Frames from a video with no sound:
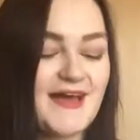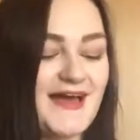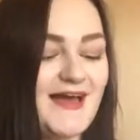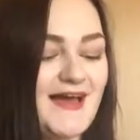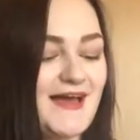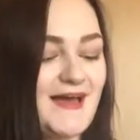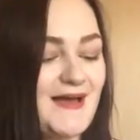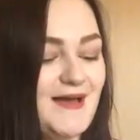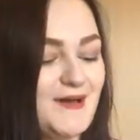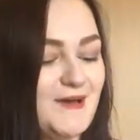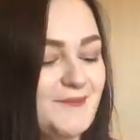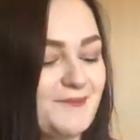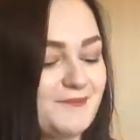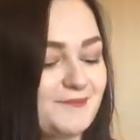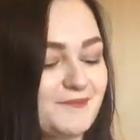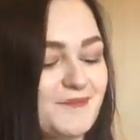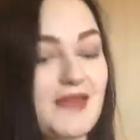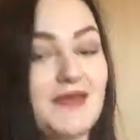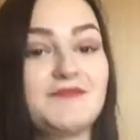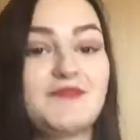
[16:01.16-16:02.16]

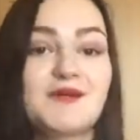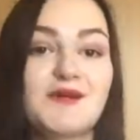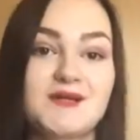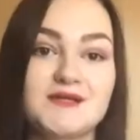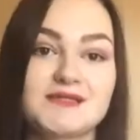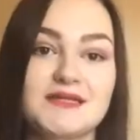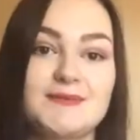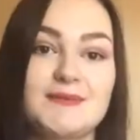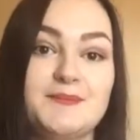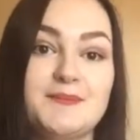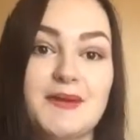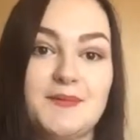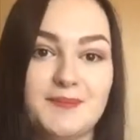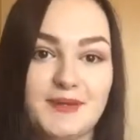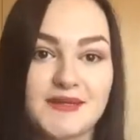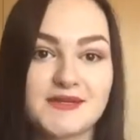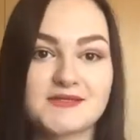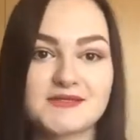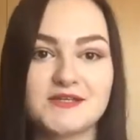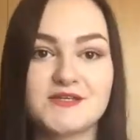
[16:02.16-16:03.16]
If you couldn't tell by my
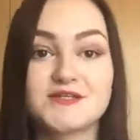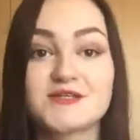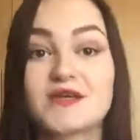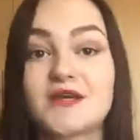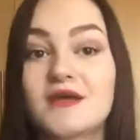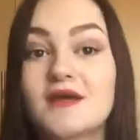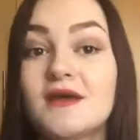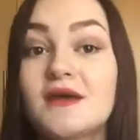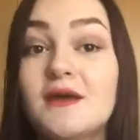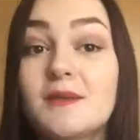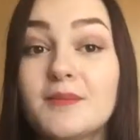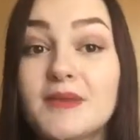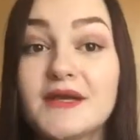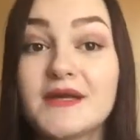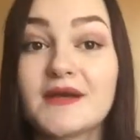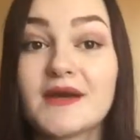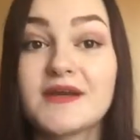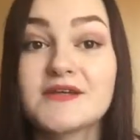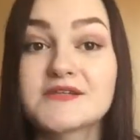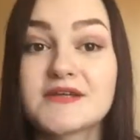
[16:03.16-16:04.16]
pink t-shirt,
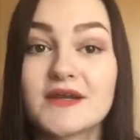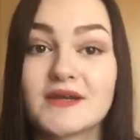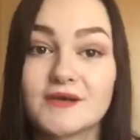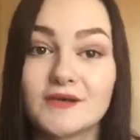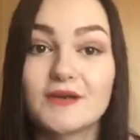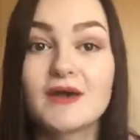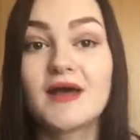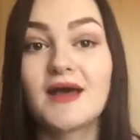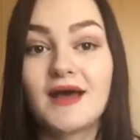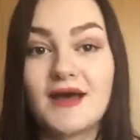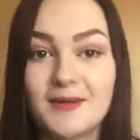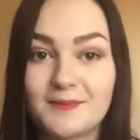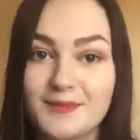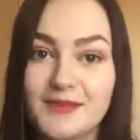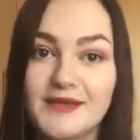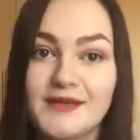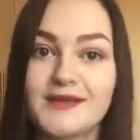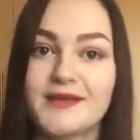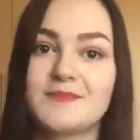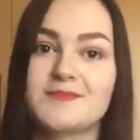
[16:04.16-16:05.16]
pink eyeshadow, and
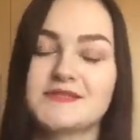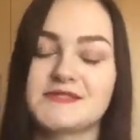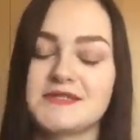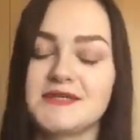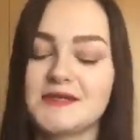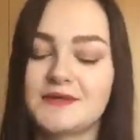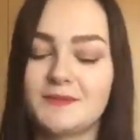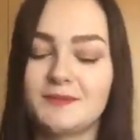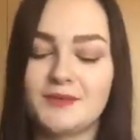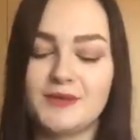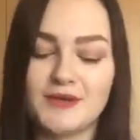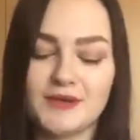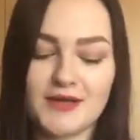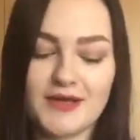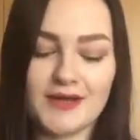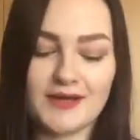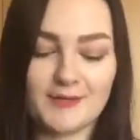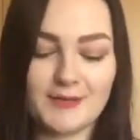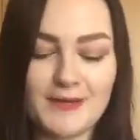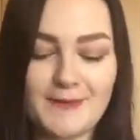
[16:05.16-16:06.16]
pink lipstick. But
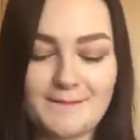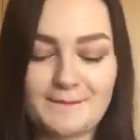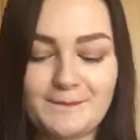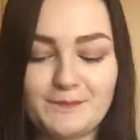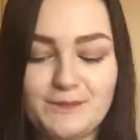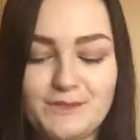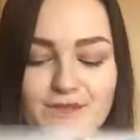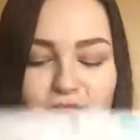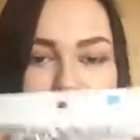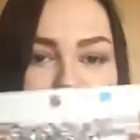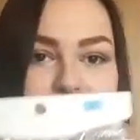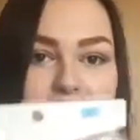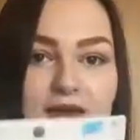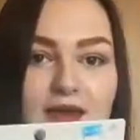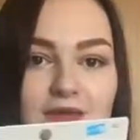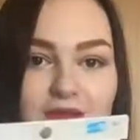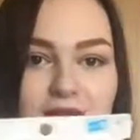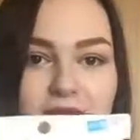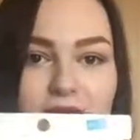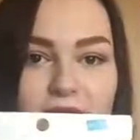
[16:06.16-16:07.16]
anyway,
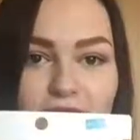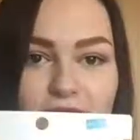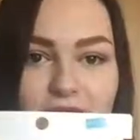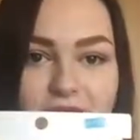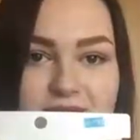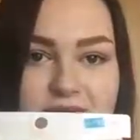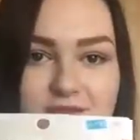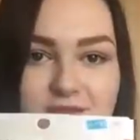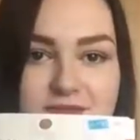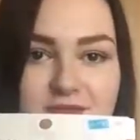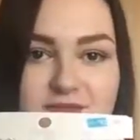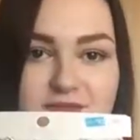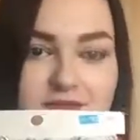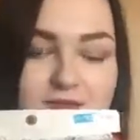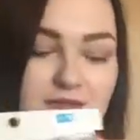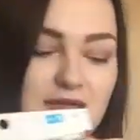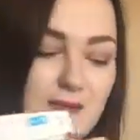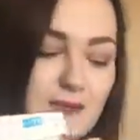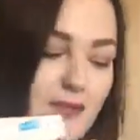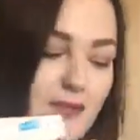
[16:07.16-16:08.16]
yeah, I thought this was really